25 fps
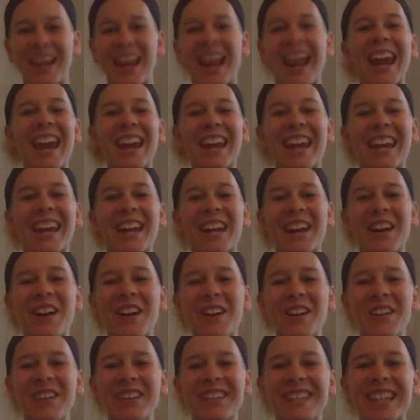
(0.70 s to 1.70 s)
Hey
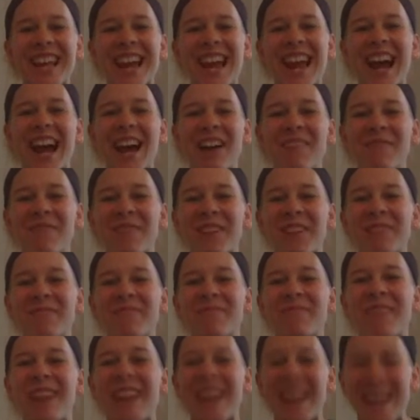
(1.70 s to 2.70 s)
kiddos,
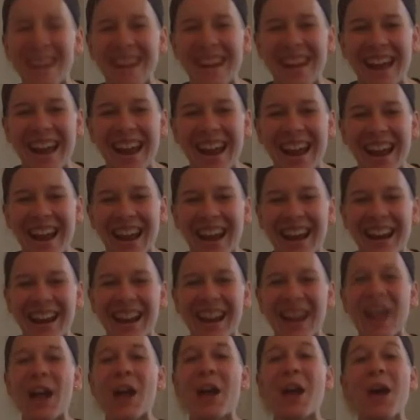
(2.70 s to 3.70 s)
happy Monday.
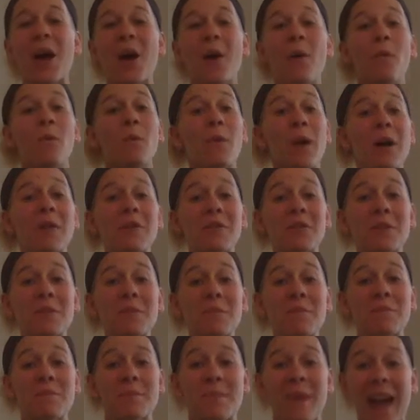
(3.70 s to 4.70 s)

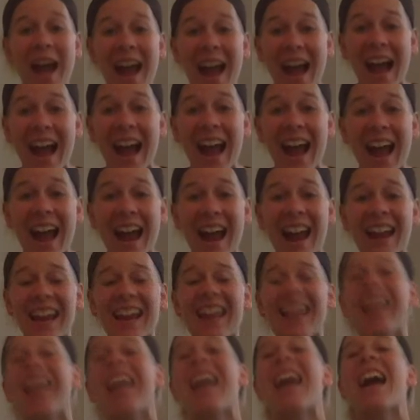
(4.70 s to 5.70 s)
Welcome back.
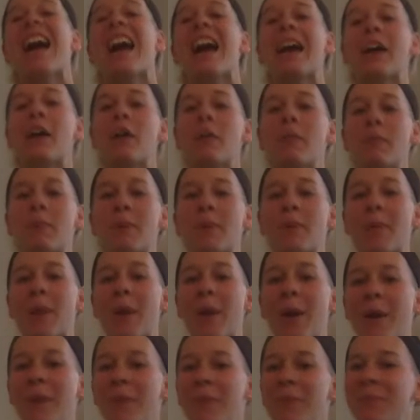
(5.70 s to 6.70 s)
I hope you
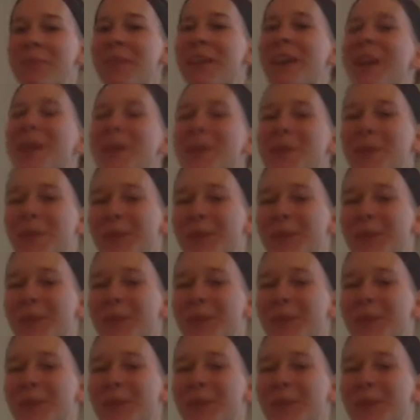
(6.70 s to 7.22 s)
all had a